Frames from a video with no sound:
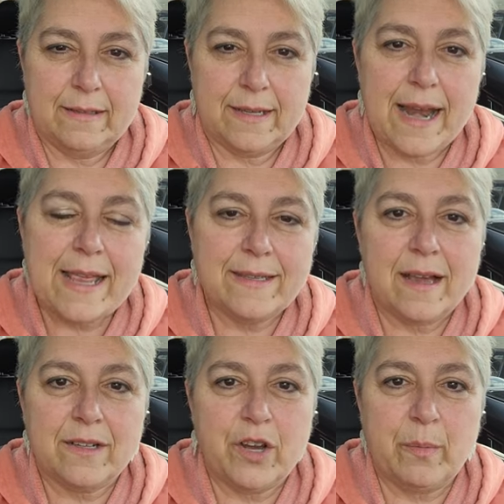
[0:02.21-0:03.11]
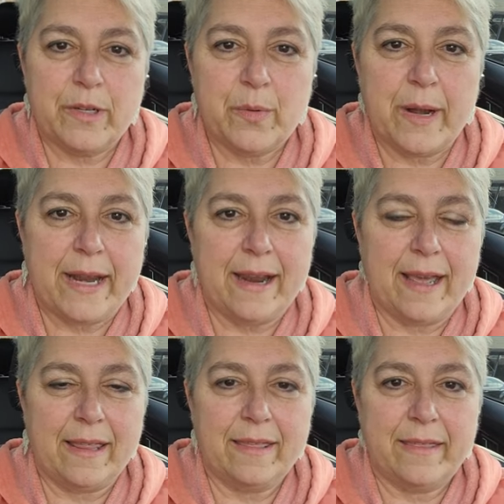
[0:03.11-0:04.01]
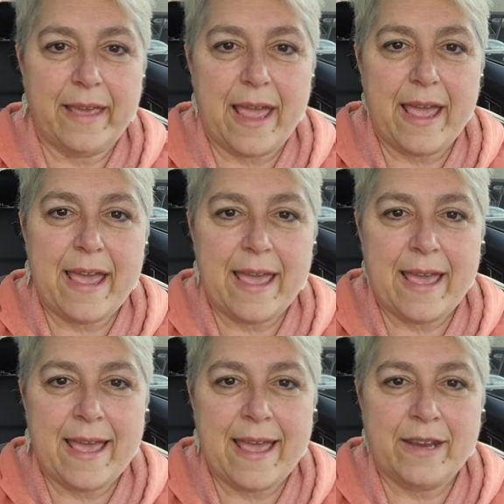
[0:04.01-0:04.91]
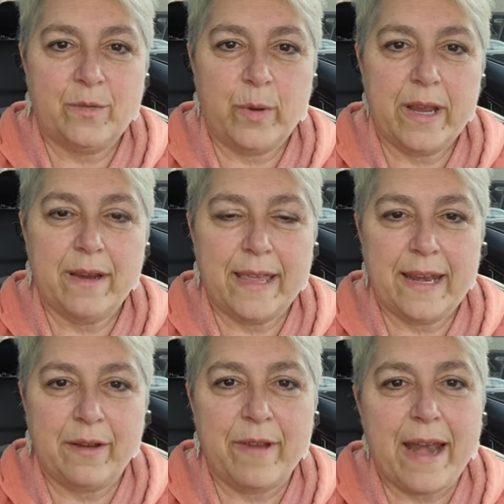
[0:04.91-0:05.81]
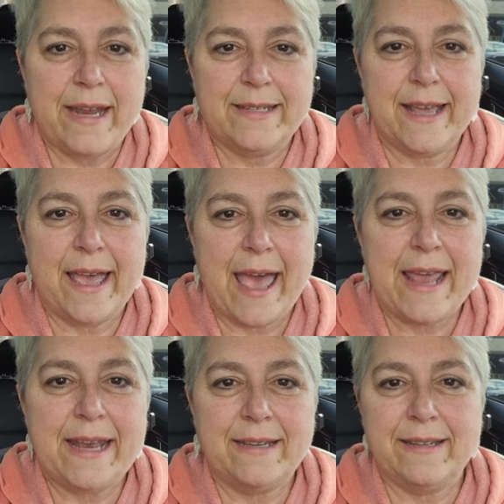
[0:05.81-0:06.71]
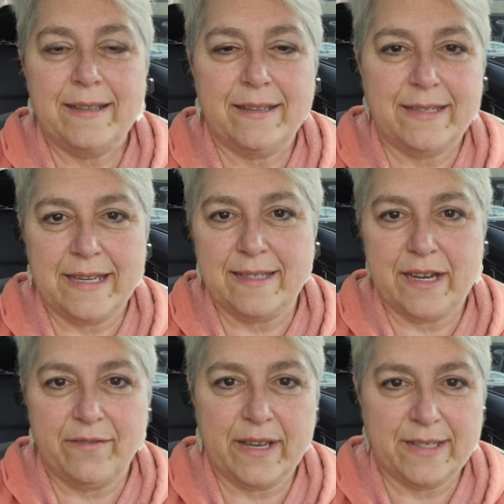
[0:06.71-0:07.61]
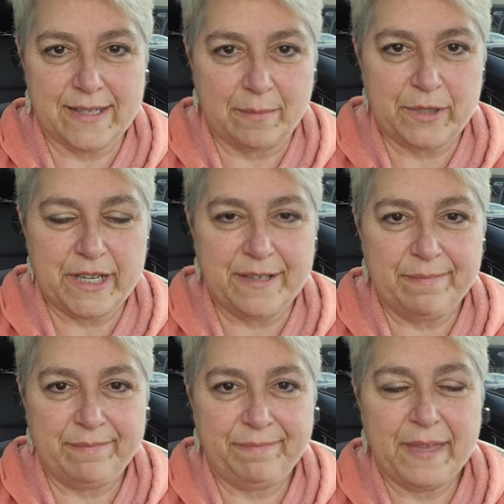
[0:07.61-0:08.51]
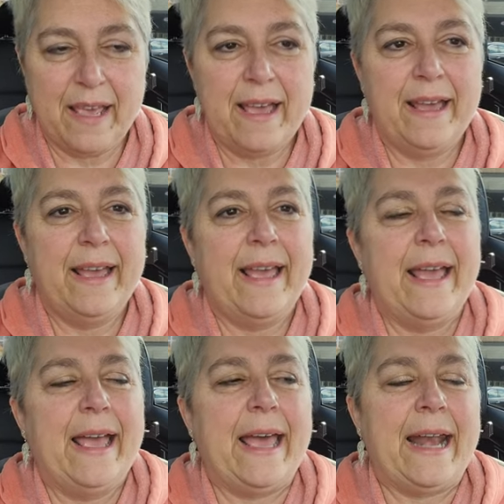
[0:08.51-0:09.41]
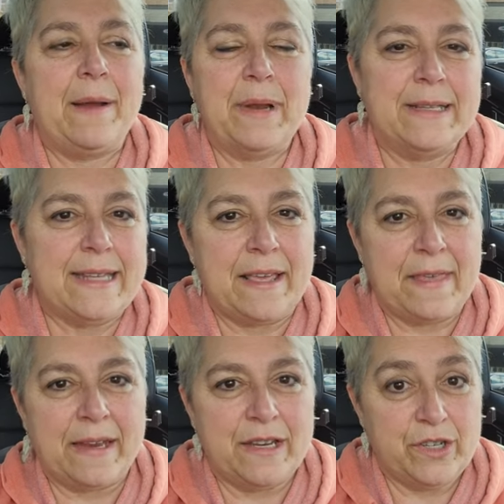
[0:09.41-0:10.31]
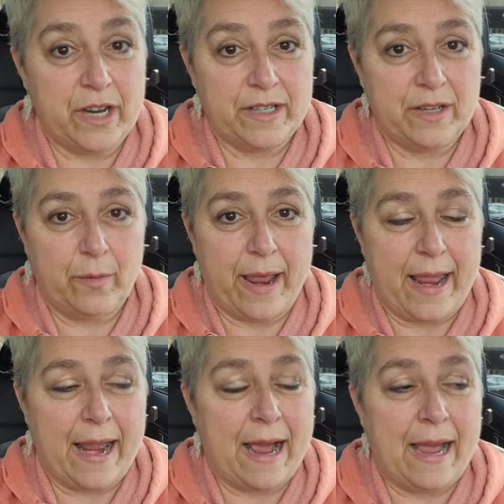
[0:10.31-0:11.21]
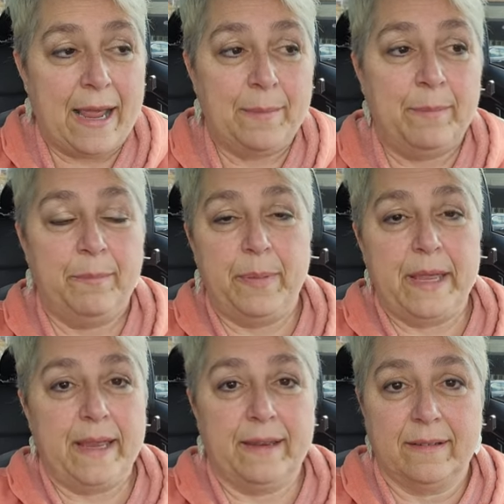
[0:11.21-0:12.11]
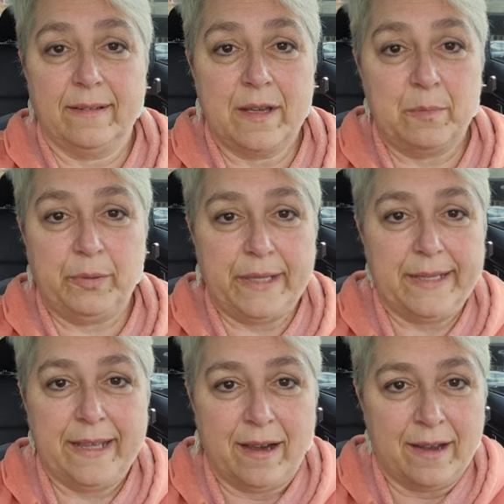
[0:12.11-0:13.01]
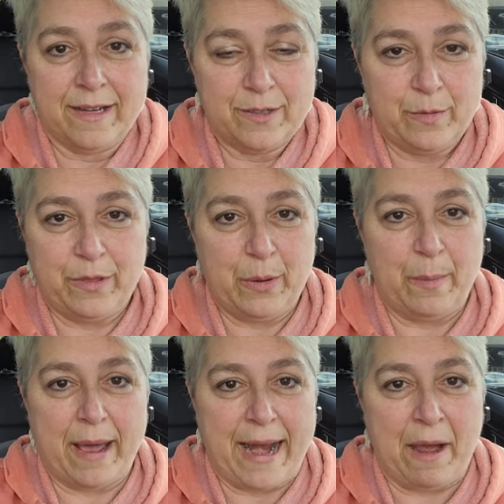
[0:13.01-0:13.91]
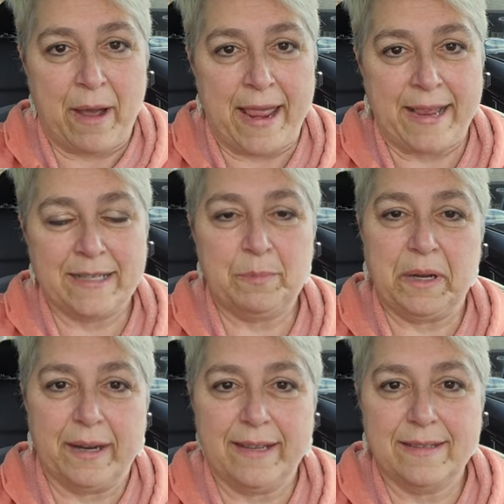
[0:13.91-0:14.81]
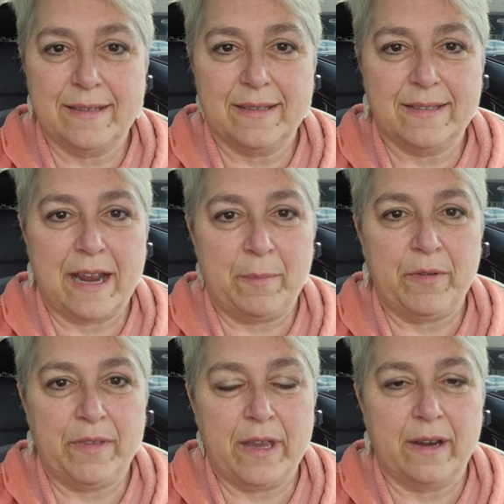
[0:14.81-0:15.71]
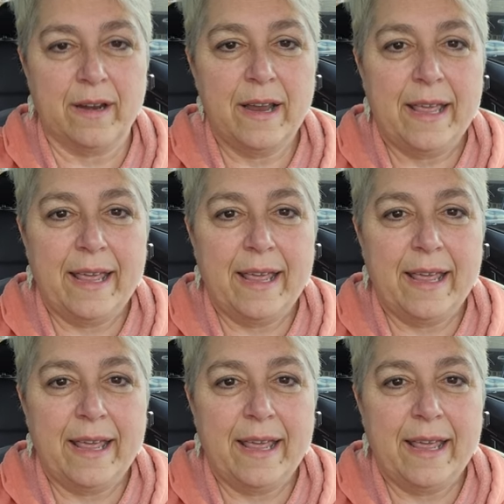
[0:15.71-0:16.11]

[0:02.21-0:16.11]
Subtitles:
Today is October 29th, and we are getting ready to head into the season of consumption. And I'm not saying that in a judgy way. I'm being completely honest with you about how I experience this time of year.